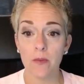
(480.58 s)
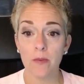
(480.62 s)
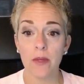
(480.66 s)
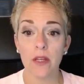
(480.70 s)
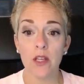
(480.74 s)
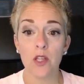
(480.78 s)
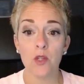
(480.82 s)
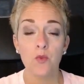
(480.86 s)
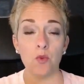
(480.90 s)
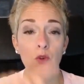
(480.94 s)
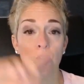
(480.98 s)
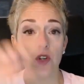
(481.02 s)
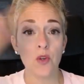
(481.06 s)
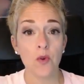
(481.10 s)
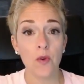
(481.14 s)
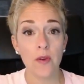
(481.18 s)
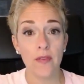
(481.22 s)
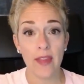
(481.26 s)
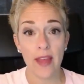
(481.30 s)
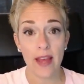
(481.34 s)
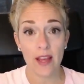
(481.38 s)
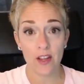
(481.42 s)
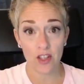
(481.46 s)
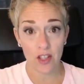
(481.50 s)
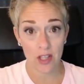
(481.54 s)
because we're doing
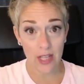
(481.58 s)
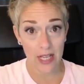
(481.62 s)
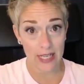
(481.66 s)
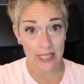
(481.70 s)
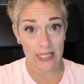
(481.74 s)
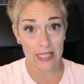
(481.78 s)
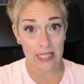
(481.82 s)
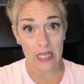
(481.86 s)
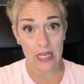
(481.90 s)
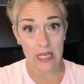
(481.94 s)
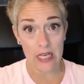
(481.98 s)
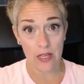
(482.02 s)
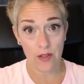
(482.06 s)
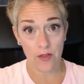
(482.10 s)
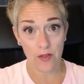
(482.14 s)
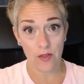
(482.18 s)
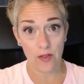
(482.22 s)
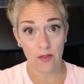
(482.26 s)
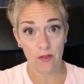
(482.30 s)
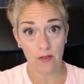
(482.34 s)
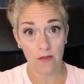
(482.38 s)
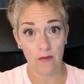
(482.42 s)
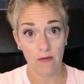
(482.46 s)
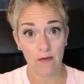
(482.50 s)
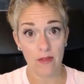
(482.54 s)
that July 10th,
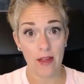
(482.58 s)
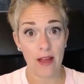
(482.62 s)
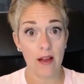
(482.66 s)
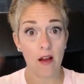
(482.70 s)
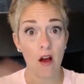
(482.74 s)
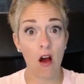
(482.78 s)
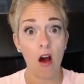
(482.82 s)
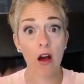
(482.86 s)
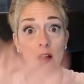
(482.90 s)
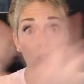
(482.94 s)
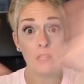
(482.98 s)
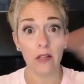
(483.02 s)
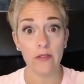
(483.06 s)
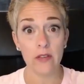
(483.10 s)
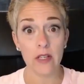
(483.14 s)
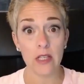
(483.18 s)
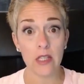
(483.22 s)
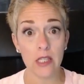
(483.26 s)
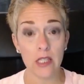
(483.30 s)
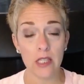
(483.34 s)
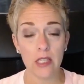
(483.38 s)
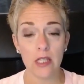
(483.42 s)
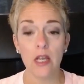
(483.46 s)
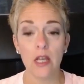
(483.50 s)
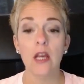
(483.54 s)
like all of
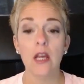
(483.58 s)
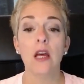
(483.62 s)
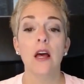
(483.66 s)
us.